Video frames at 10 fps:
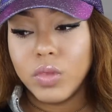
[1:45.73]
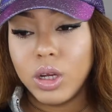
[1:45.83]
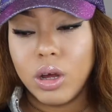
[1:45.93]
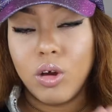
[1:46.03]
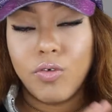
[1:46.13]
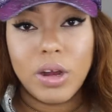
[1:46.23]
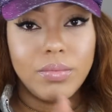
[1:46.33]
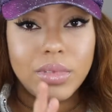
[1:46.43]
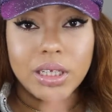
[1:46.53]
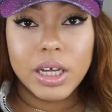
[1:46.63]

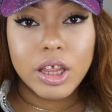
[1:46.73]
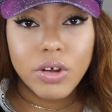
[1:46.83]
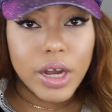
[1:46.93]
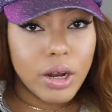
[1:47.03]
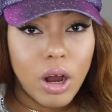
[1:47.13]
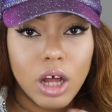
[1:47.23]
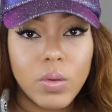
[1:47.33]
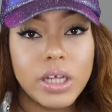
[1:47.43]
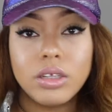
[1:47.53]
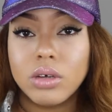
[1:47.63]
From 10th grade all the
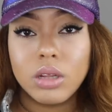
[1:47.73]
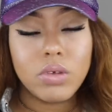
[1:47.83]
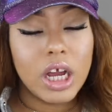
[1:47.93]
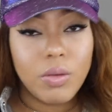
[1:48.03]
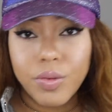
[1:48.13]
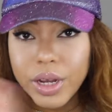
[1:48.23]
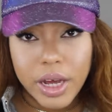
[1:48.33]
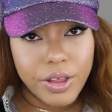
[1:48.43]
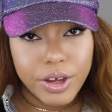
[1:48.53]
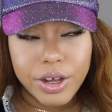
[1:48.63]
way to 12th grade, we were
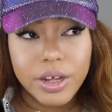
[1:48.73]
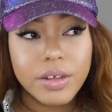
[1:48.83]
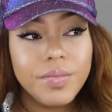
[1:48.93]
together.